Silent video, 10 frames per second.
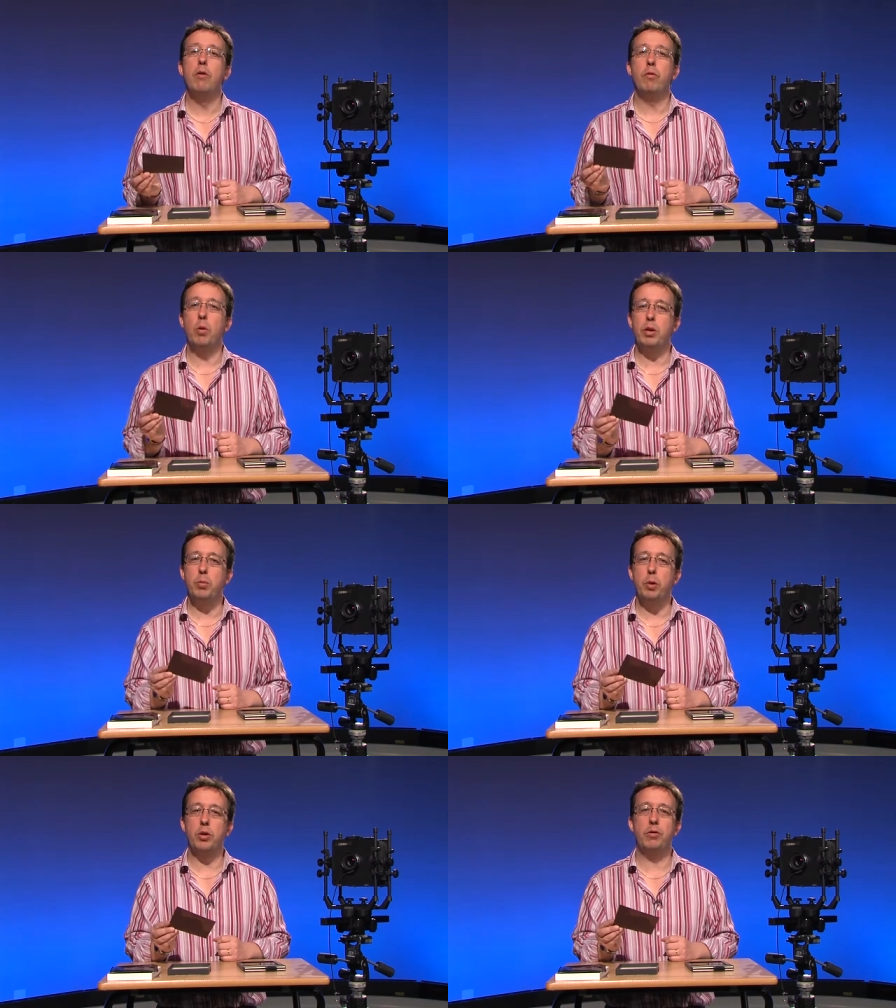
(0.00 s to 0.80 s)
for when
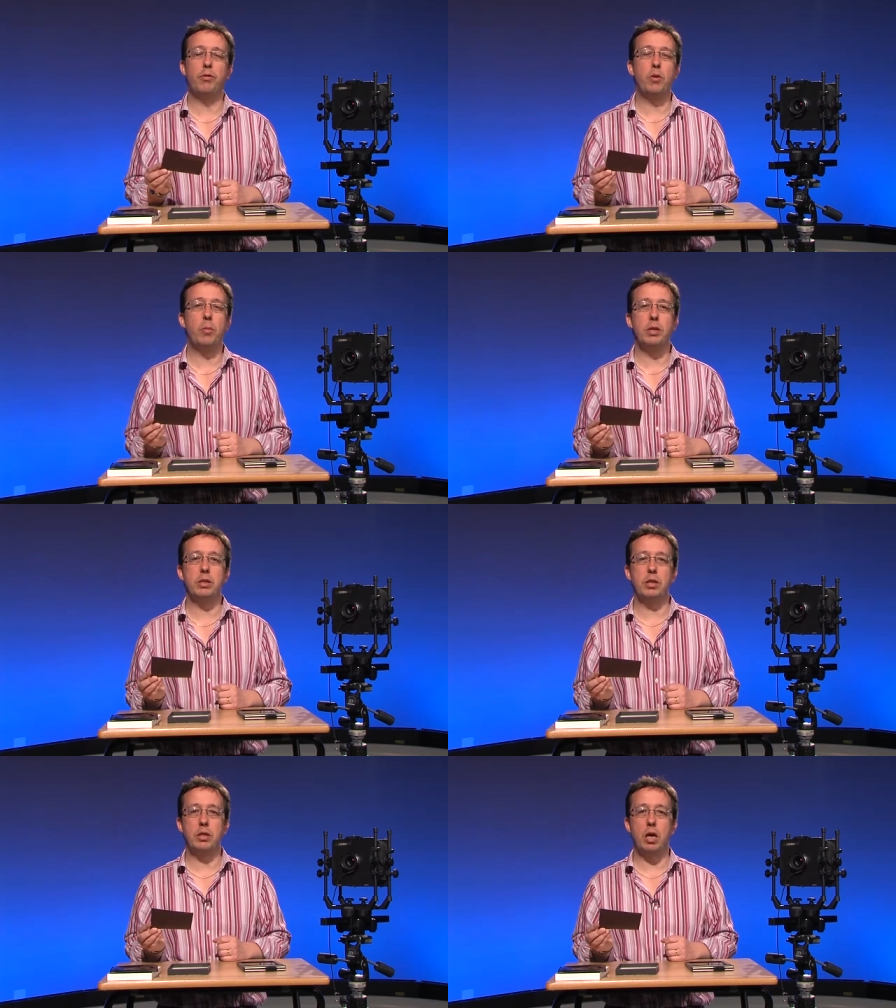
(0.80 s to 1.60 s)
you put the film
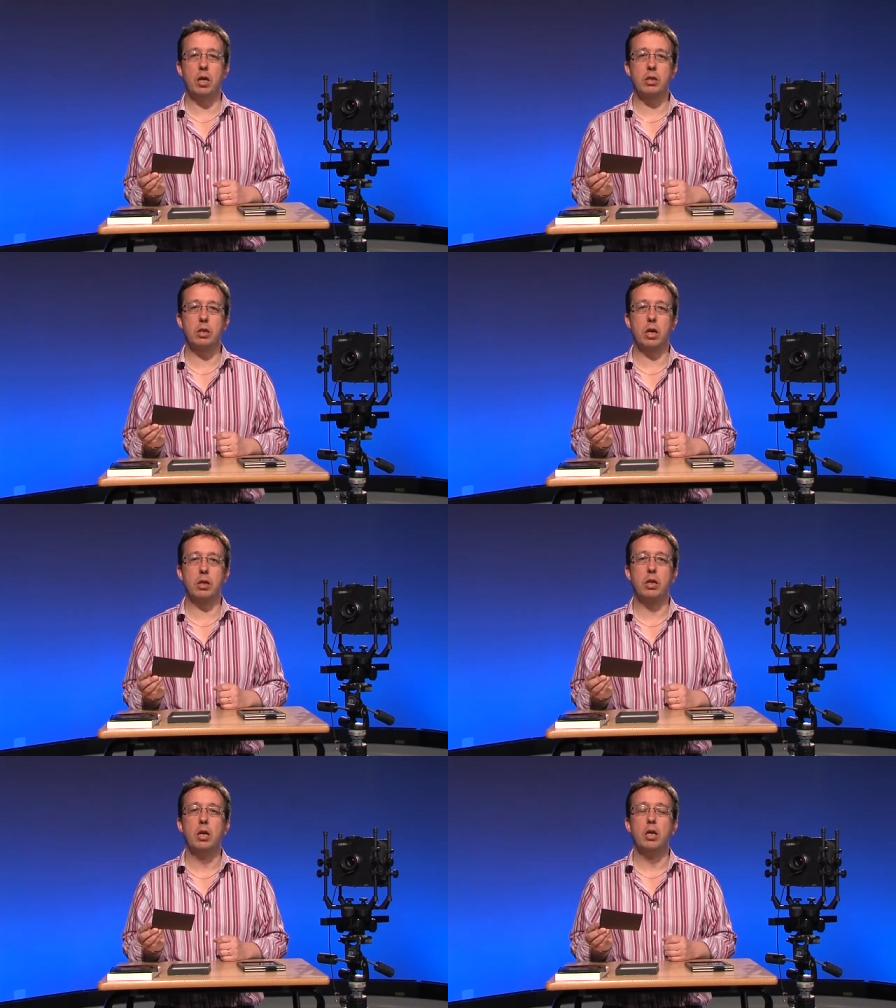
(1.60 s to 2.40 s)
into the Darkslide,